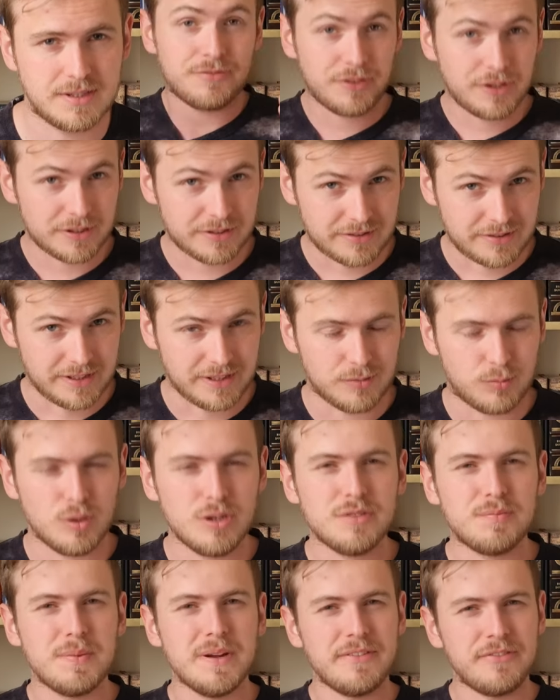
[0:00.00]
Firstly,
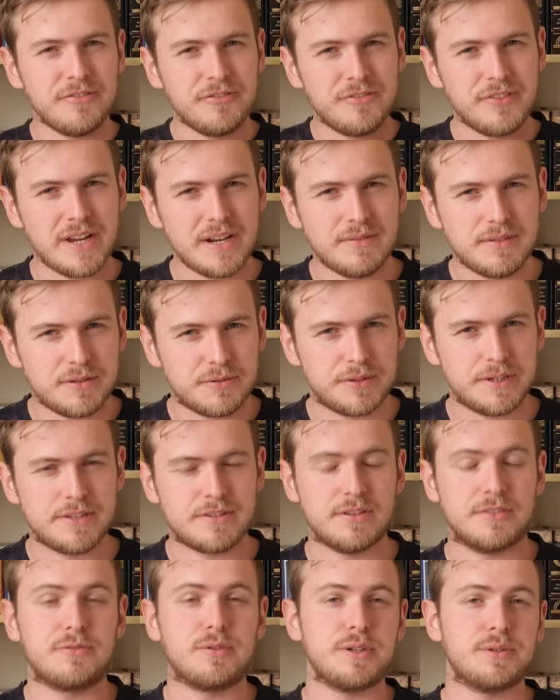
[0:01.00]
one of my favorite
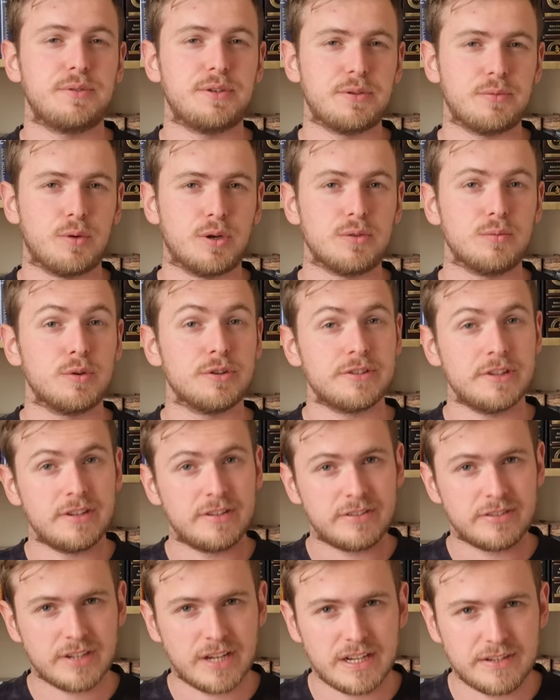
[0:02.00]
reads of 2021 was a
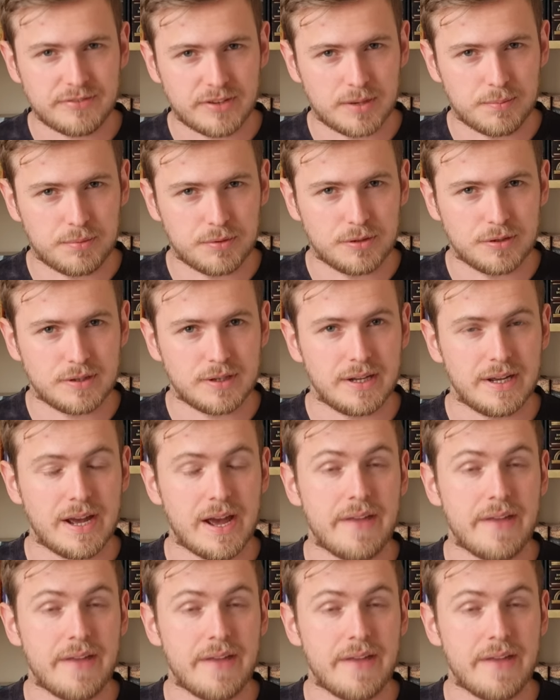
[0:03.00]
sci-fi book,